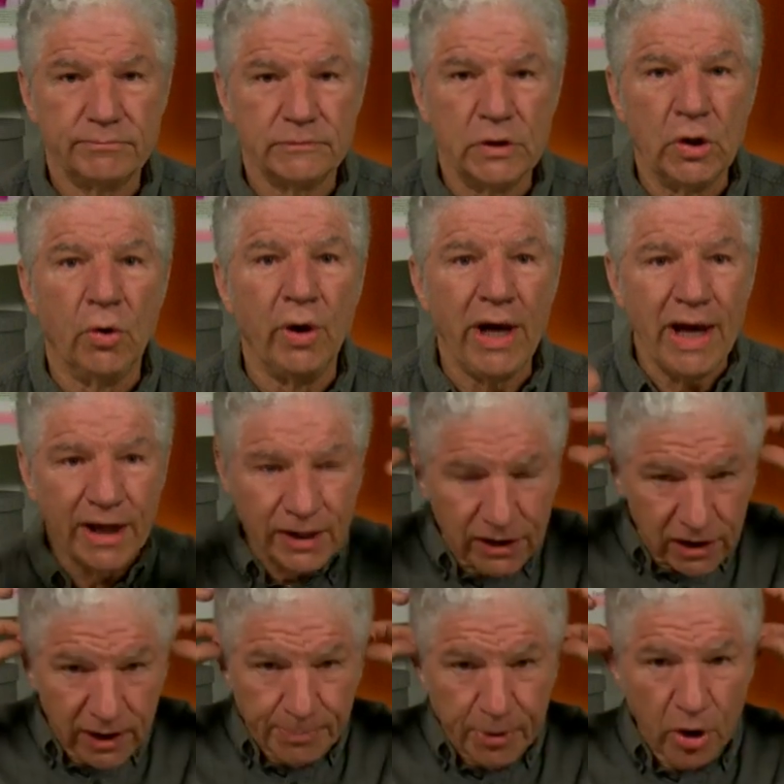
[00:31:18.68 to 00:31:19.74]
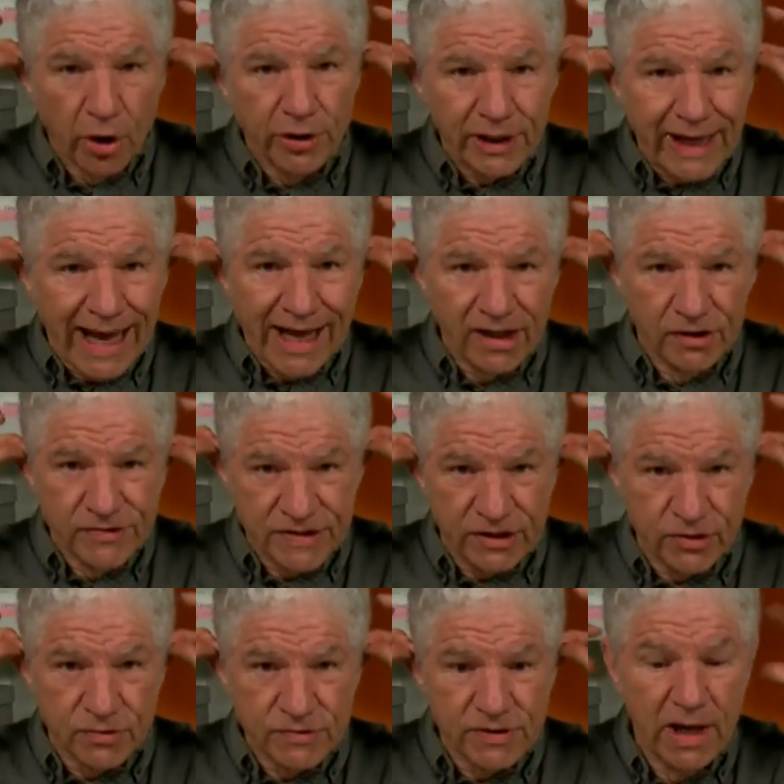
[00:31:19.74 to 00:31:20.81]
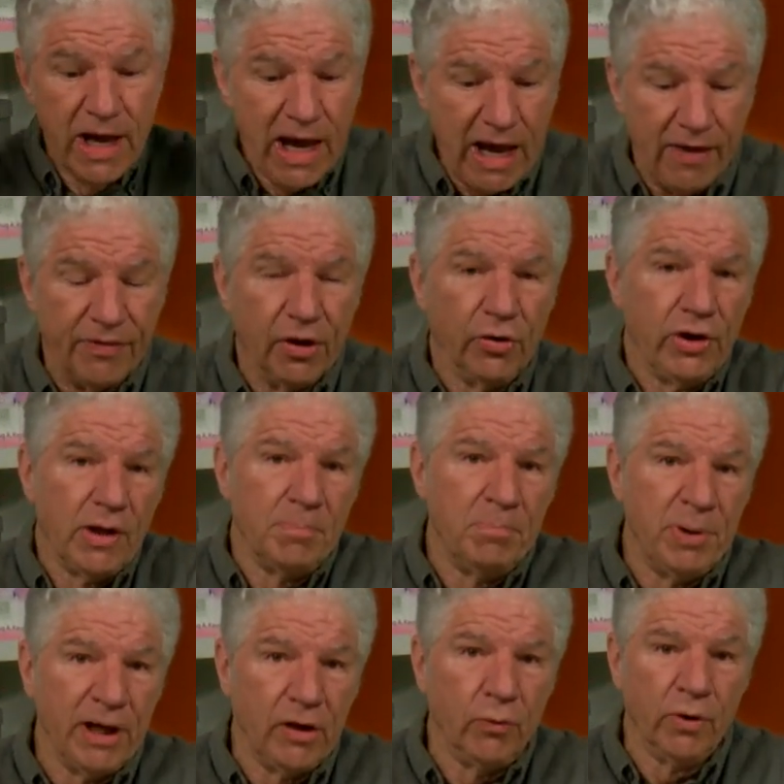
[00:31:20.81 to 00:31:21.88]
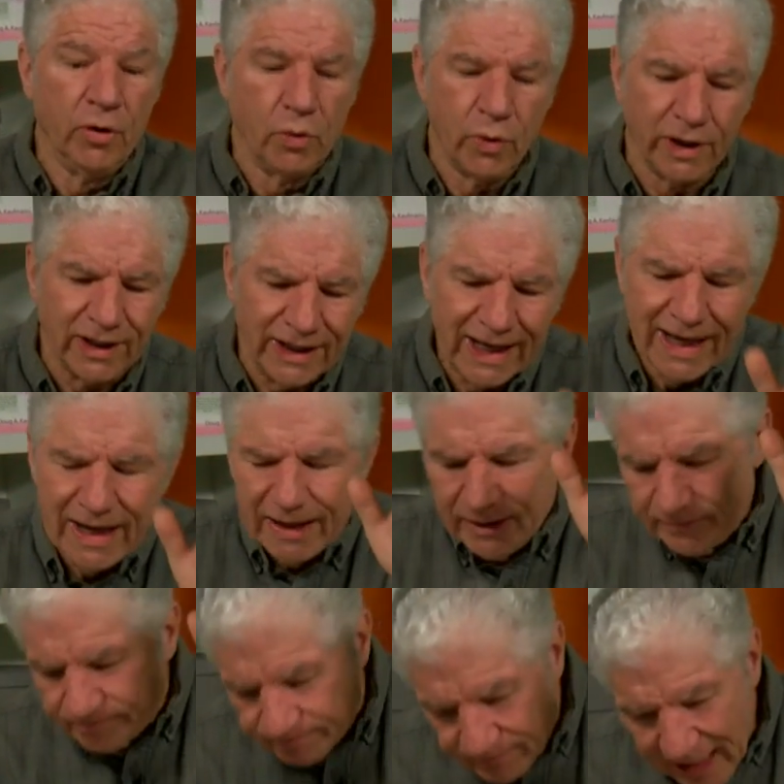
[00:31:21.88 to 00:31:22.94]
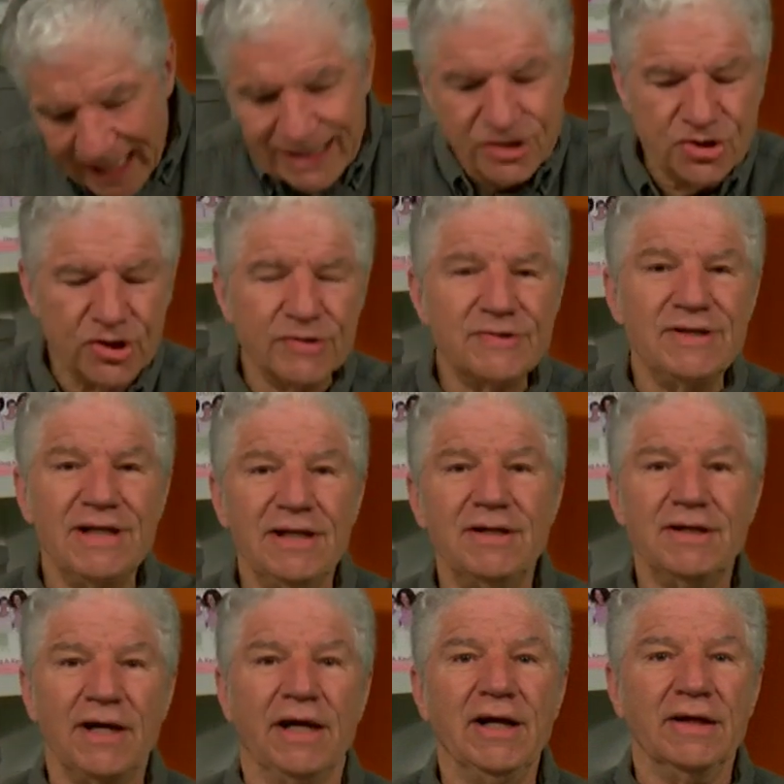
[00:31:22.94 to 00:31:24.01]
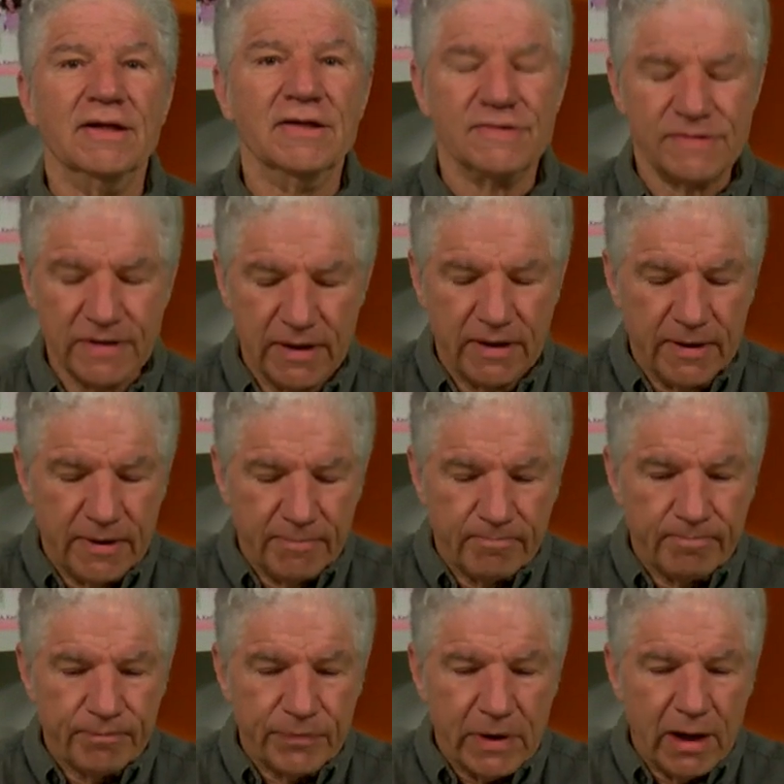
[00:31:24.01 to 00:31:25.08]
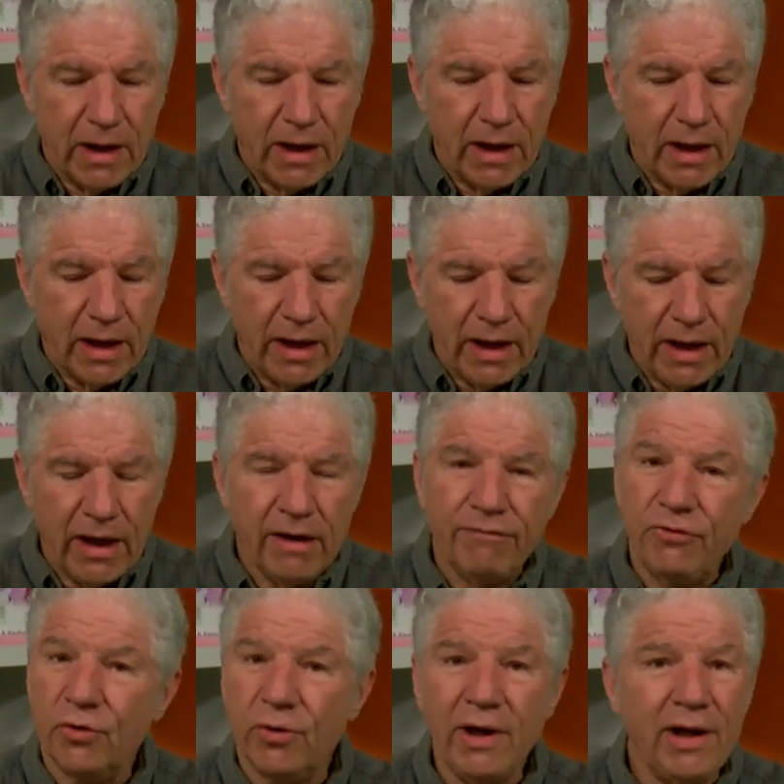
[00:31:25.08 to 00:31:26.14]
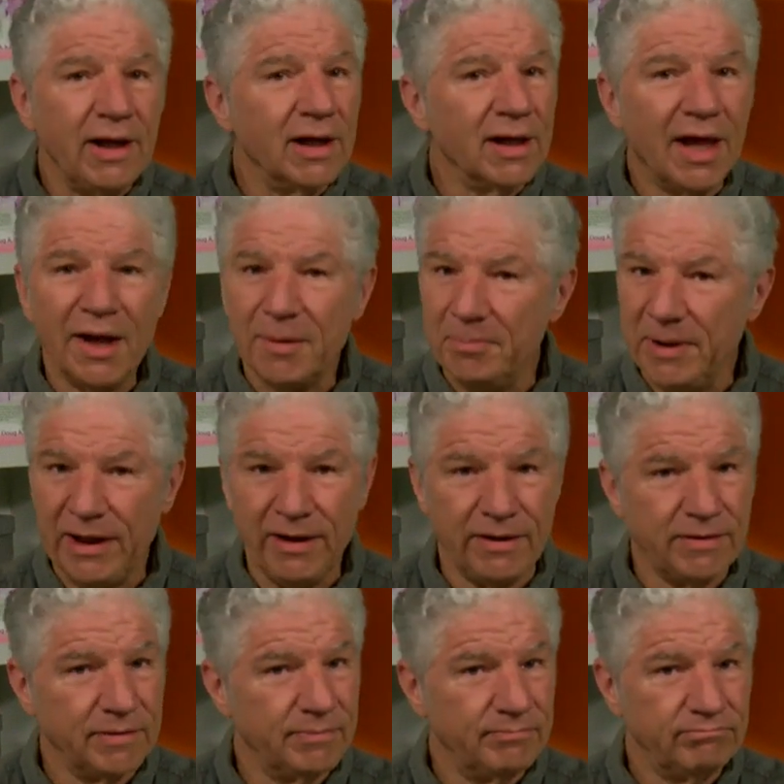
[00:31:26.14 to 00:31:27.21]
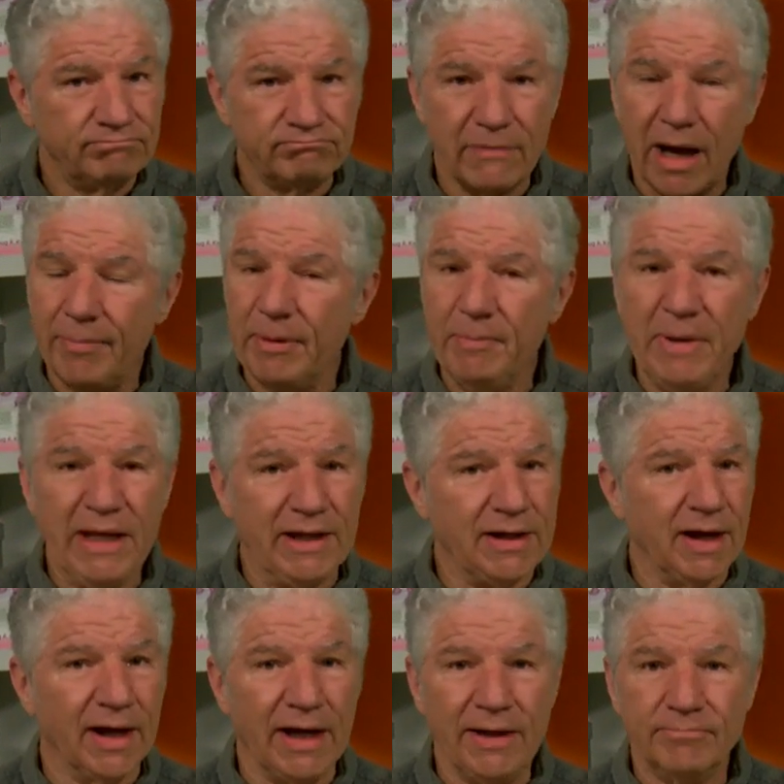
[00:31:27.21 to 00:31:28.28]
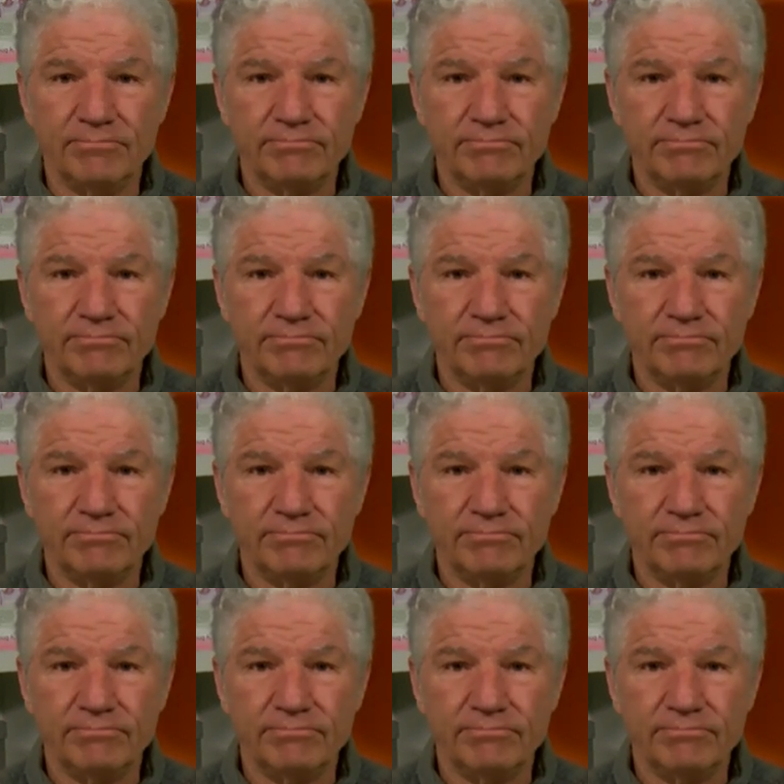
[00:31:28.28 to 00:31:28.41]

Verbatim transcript: Go ahead and clip it onto cattle's ears and they'll get big real quickly. I just need to tell you this. If you're eating a lot of meat, I'm a meat guy,